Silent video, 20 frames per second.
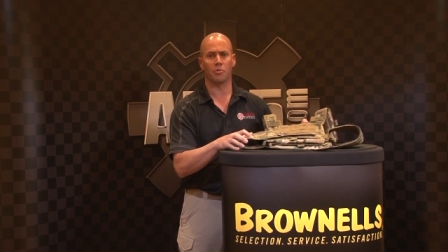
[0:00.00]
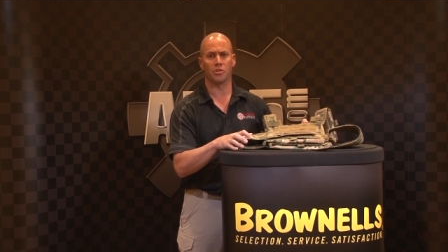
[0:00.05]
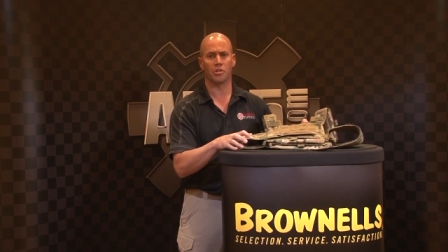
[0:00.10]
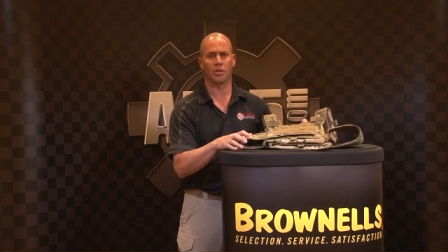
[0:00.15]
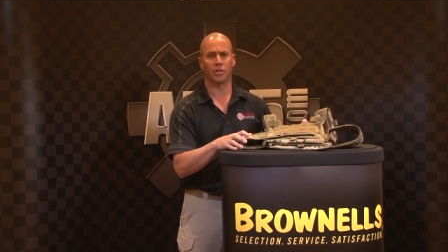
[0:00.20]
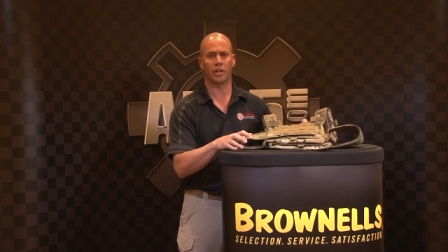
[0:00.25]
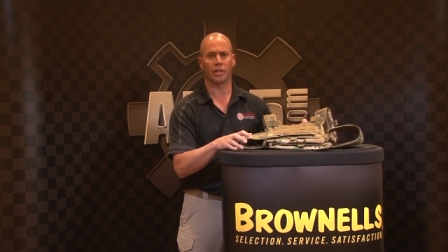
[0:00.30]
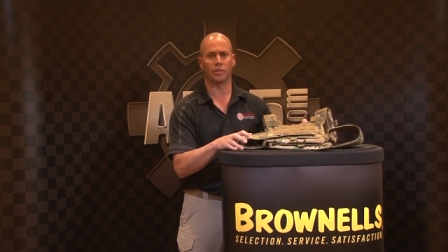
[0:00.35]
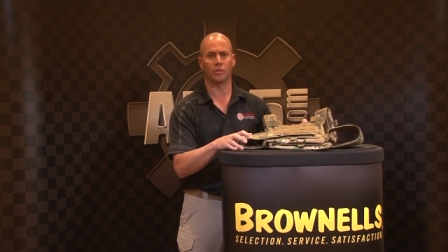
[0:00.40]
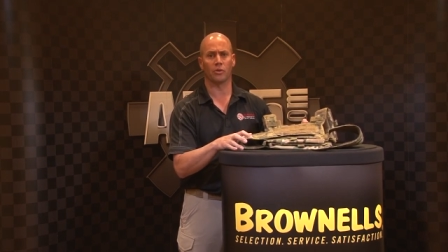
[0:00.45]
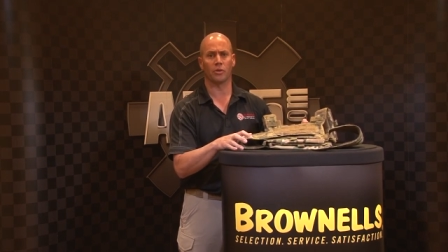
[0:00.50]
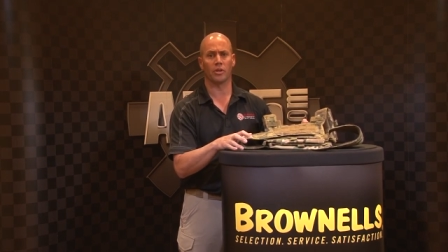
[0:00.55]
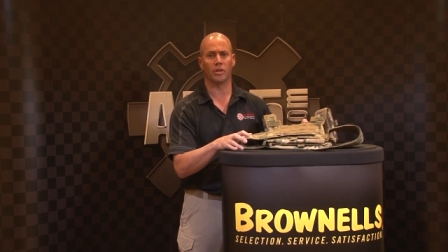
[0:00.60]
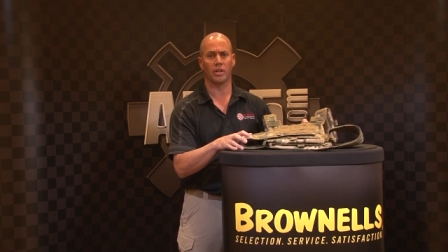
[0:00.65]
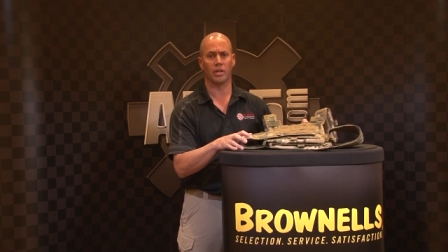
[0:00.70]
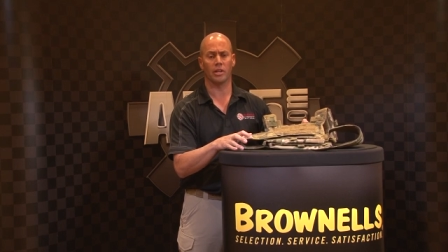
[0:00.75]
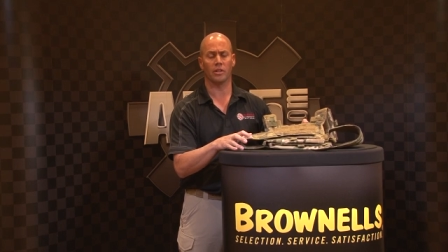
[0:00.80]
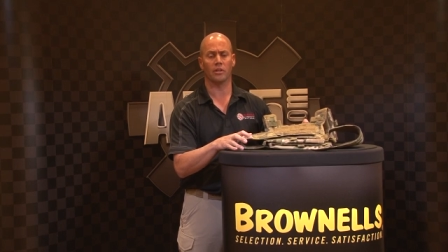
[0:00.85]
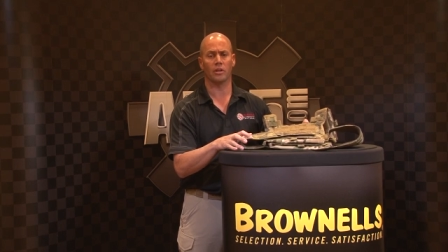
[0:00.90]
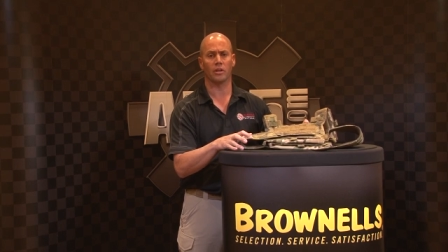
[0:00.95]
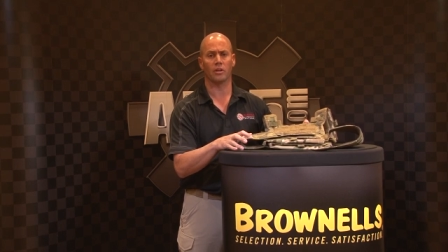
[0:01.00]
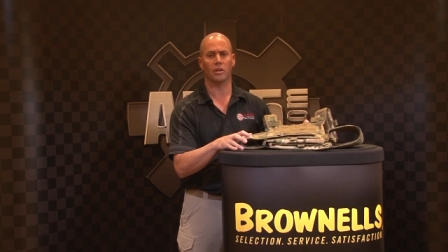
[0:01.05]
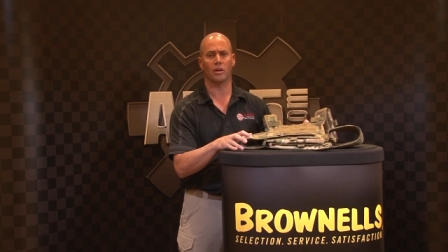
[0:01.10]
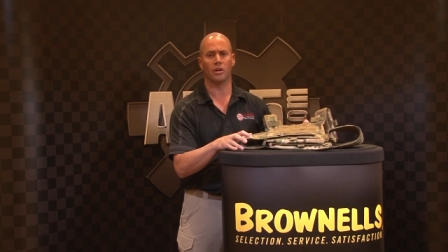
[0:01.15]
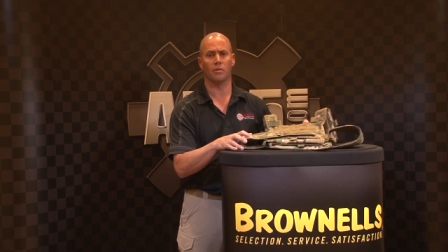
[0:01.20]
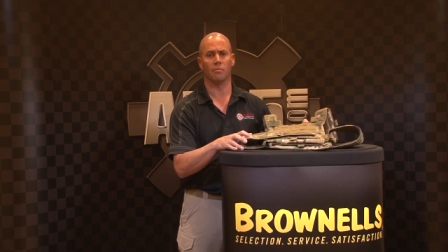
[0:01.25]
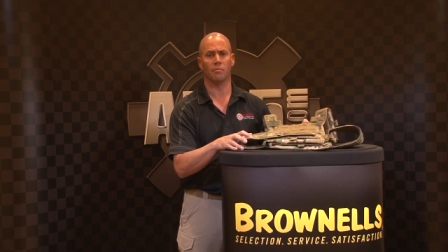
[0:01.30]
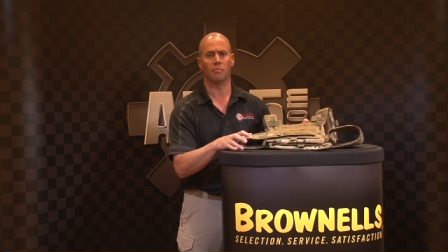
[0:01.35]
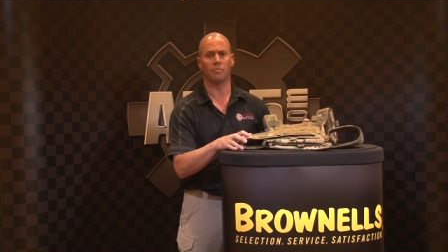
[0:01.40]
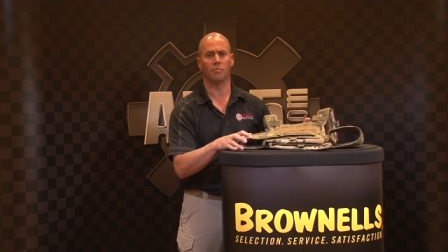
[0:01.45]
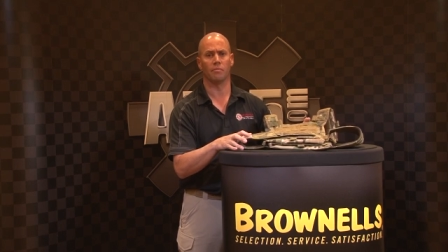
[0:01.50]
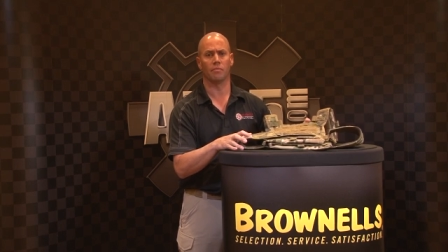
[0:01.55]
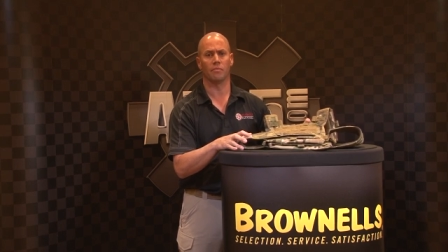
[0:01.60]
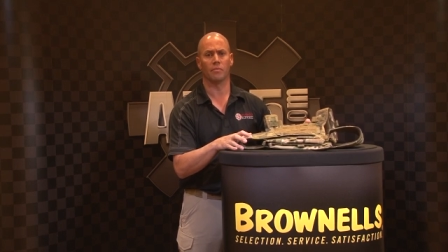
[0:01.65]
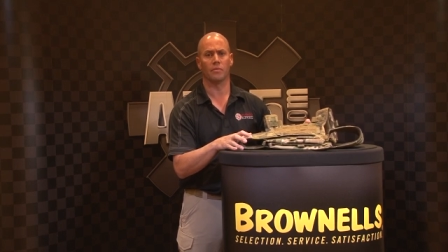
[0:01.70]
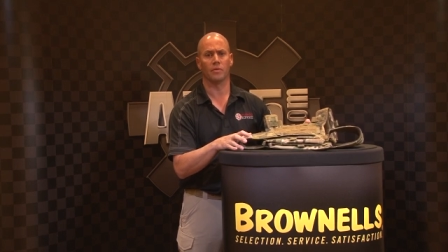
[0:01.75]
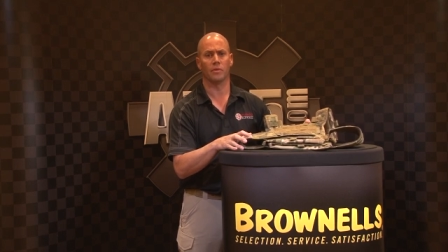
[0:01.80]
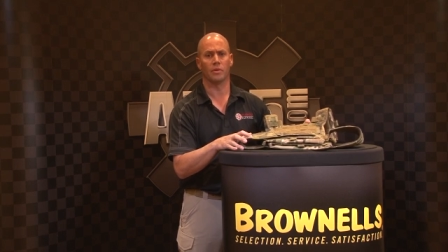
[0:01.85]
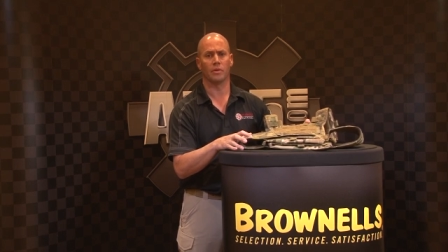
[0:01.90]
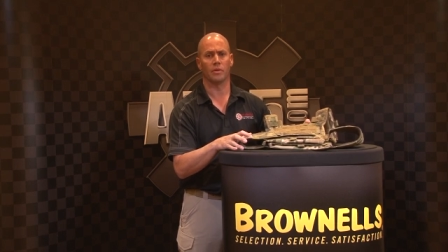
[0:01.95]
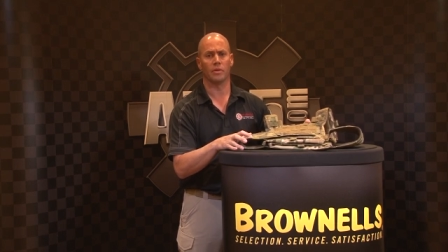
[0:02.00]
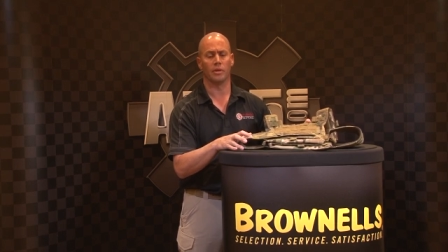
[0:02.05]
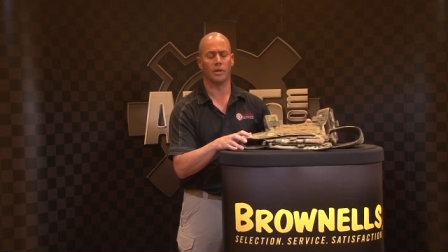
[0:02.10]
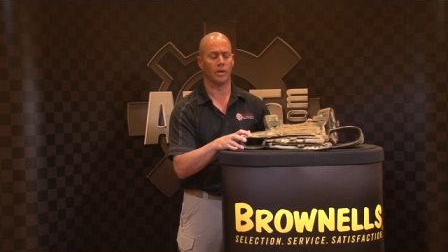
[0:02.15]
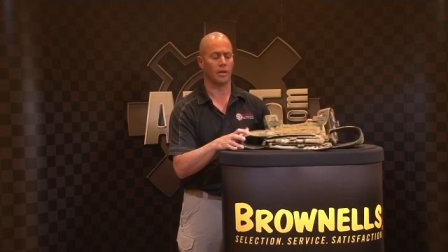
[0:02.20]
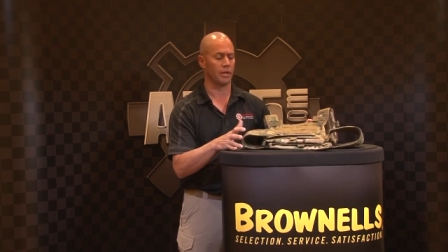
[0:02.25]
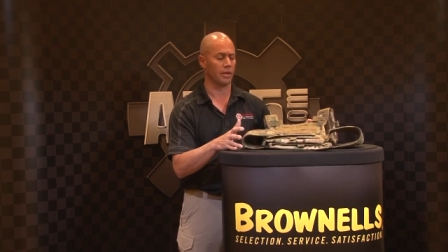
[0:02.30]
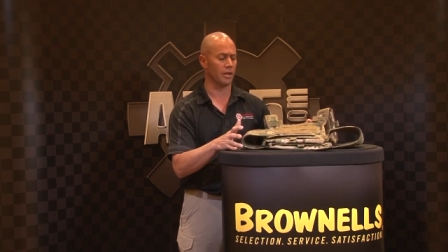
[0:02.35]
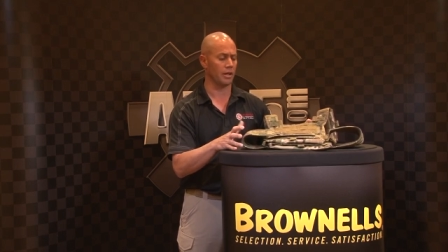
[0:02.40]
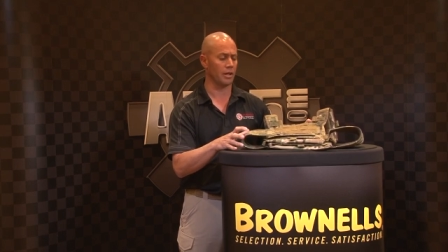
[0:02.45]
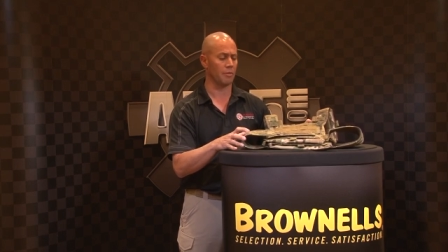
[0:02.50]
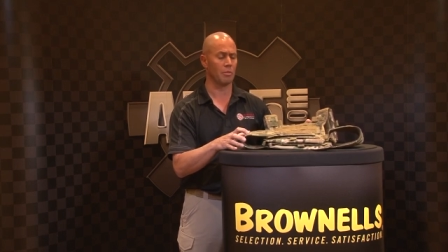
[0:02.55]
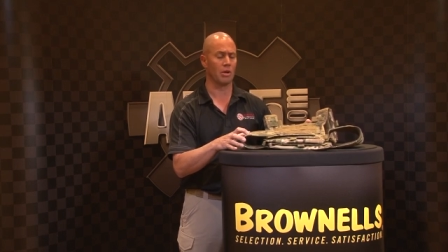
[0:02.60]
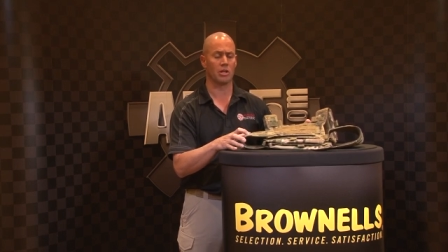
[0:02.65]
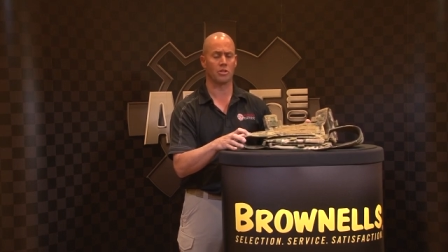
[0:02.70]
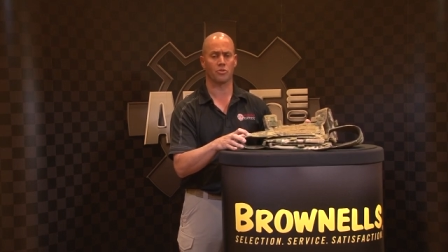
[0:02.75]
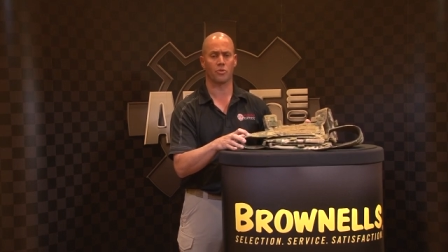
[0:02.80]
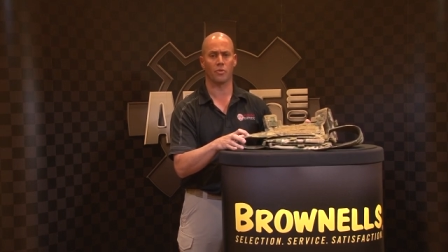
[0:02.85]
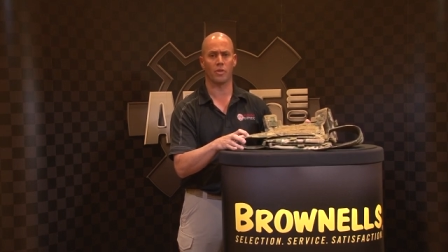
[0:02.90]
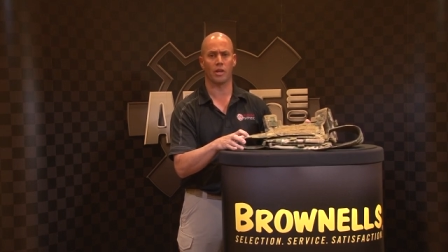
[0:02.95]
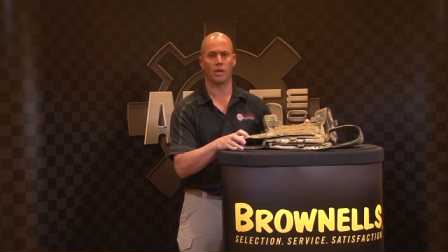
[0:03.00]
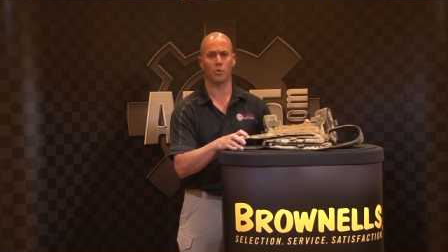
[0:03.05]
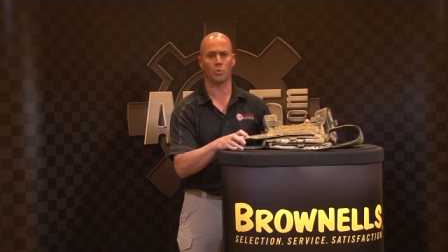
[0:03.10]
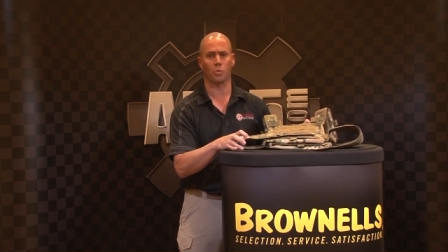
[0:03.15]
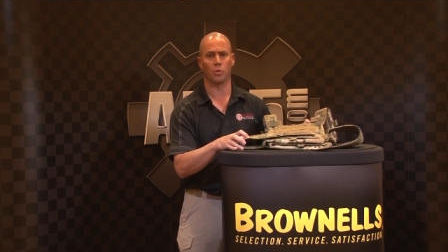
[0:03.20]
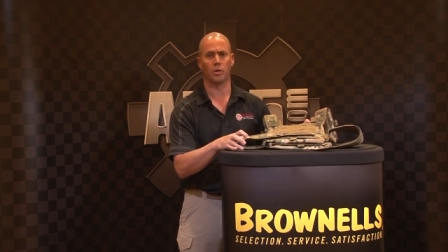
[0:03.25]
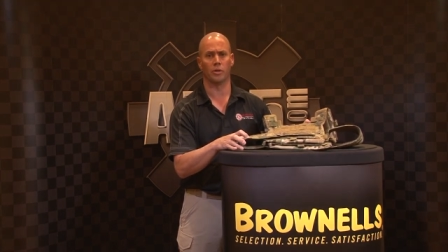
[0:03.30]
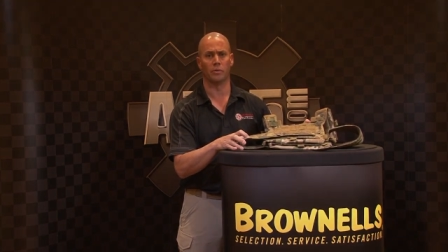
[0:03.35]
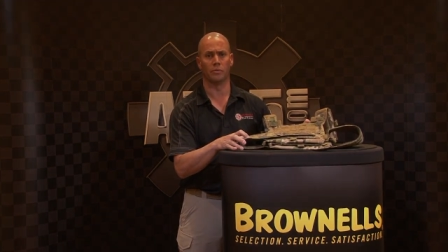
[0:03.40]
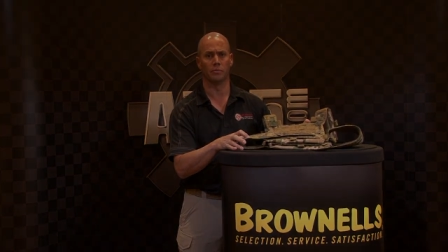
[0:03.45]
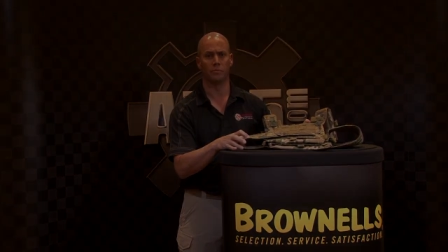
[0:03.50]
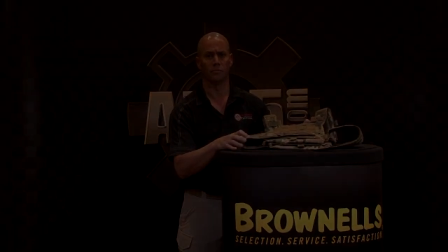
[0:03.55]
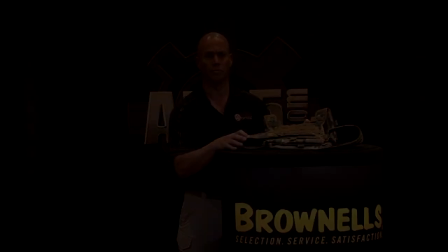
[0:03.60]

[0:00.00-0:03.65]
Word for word: bushidotacticalgear.com and uh, email us through that as well.